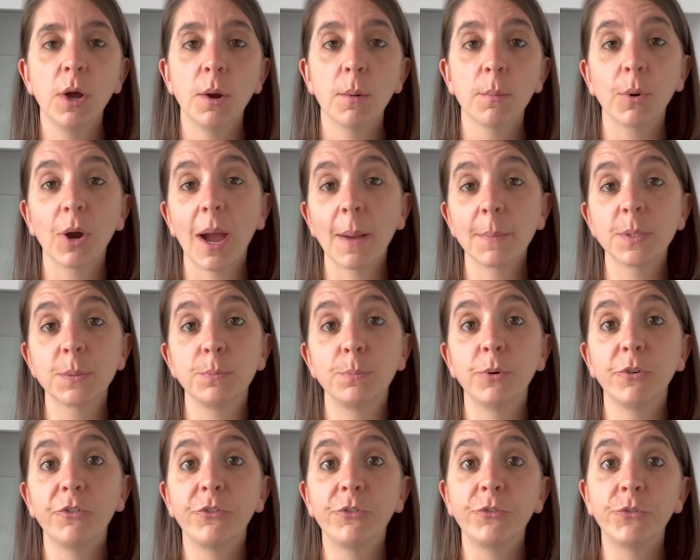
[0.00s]
perhaps
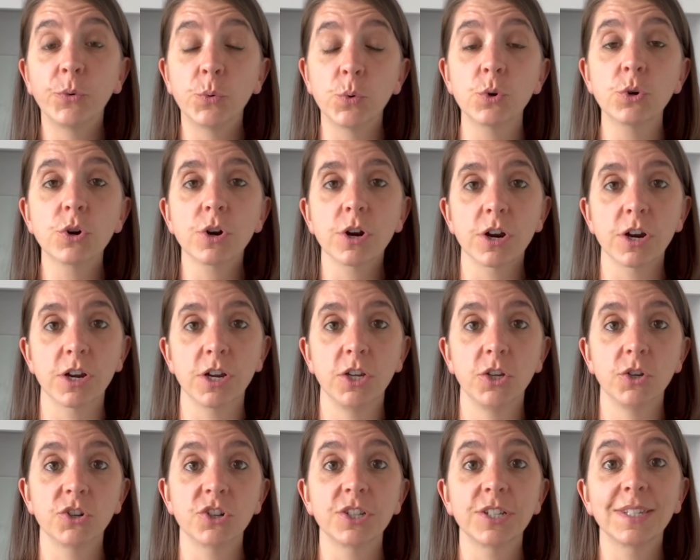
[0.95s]
before
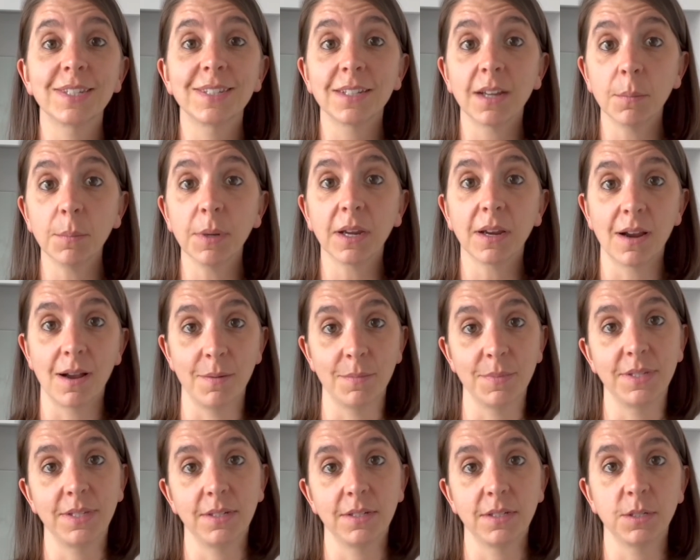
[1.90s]
your stomach
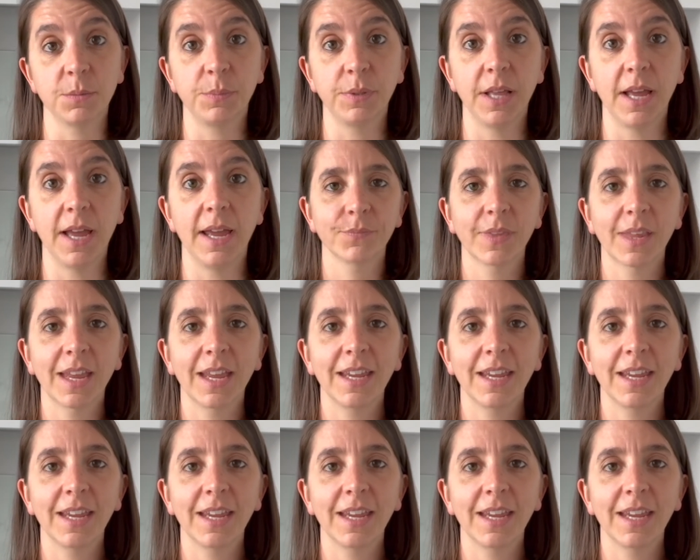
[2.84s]
comes into play,